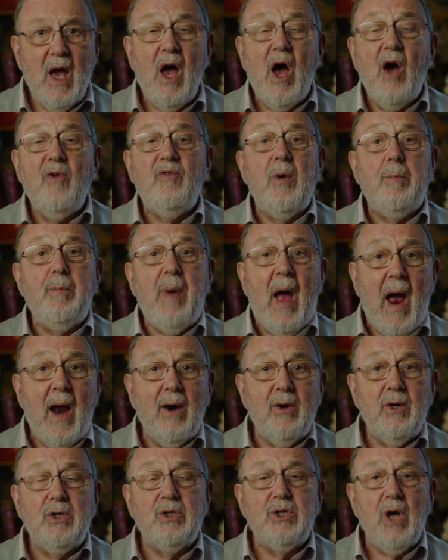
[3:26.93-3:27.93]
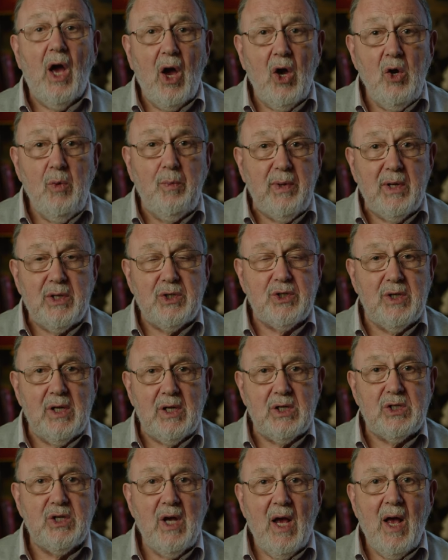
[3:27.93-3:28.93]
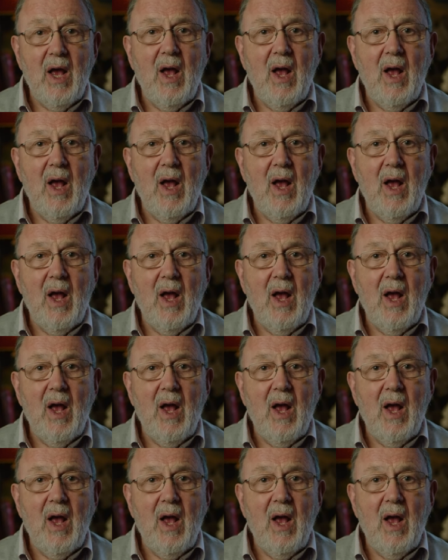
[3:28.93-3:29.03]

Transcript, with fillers: of apparent hopelessness,